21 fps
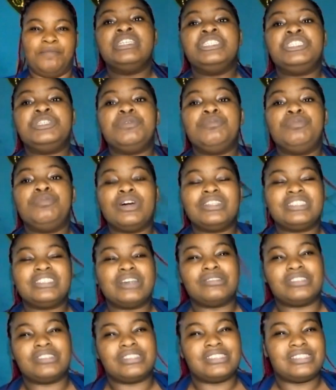She brought
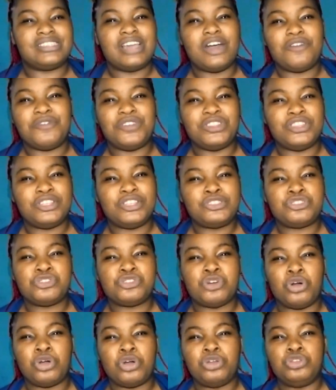out herself in this
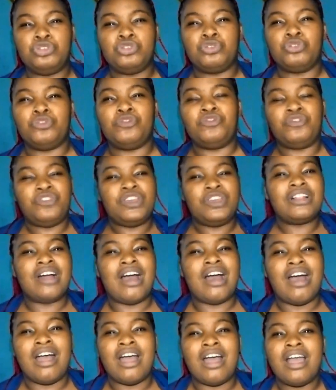song. You could feel
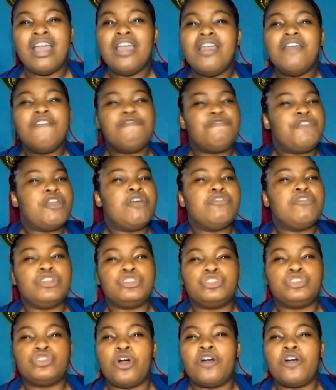her, feel the
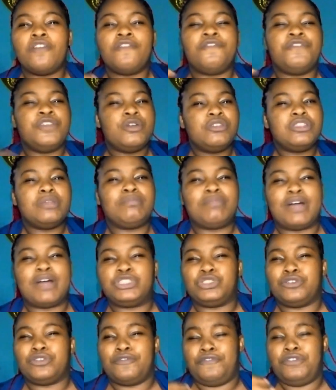song, feel the
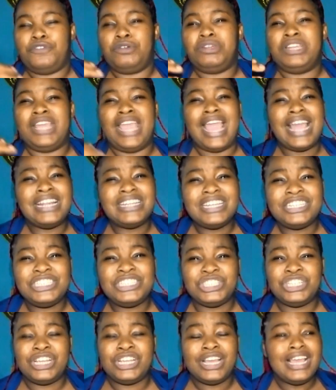passion, feel the
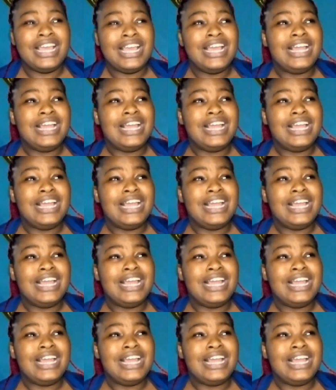energy.